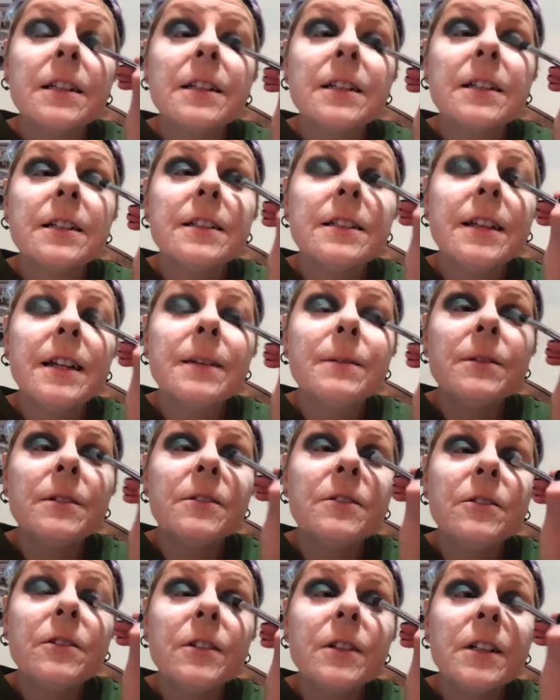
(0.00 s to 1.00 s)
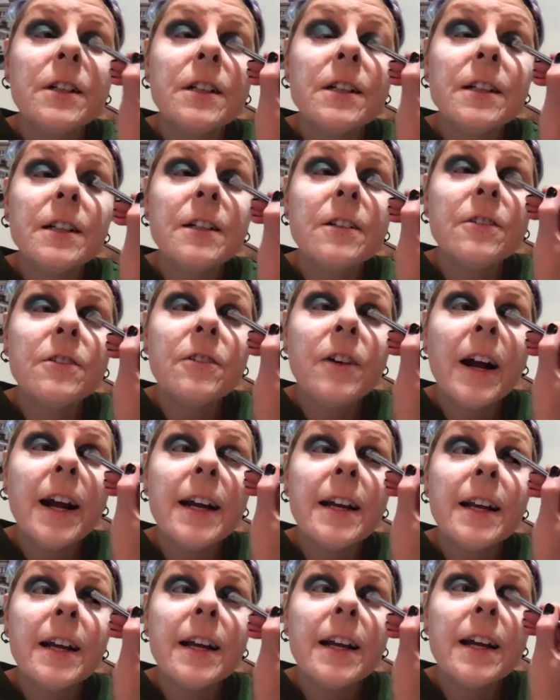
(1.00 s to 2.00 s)
The day before, like
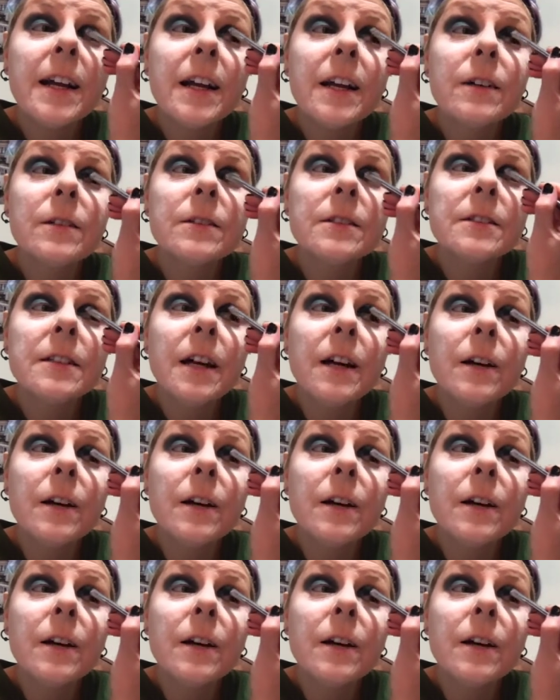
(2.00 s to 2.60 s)
Friday, I was out